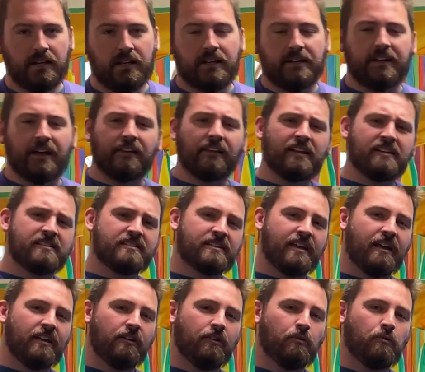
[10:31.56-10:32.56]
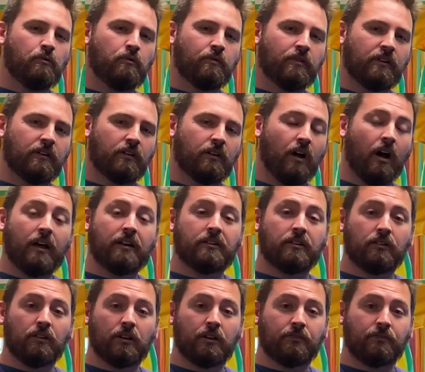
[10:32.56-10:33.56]
Now let's say you've gone to
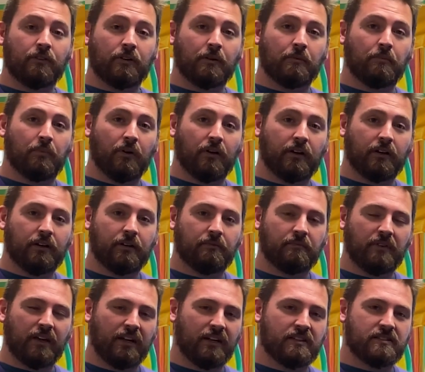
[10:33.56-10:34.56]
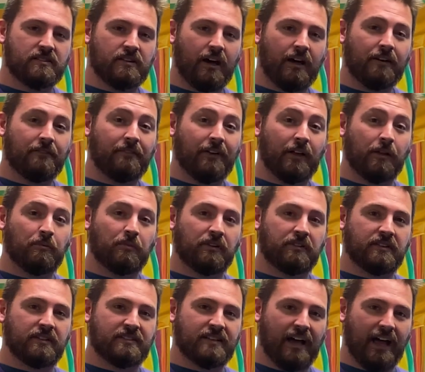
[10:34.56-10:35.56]
look for a book and it's not available at
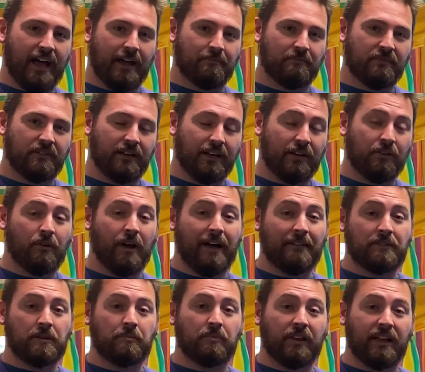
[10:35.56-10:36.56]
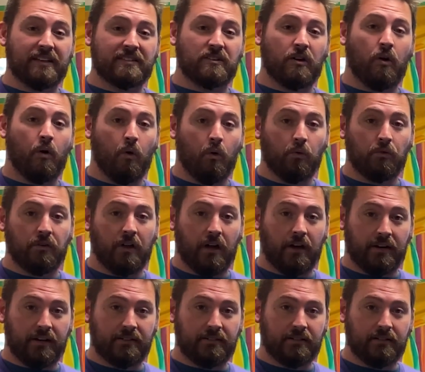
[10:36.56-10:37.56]
the time and you have to place a hold
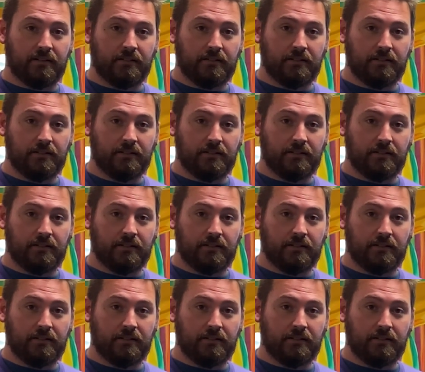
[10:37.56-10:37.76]
on it.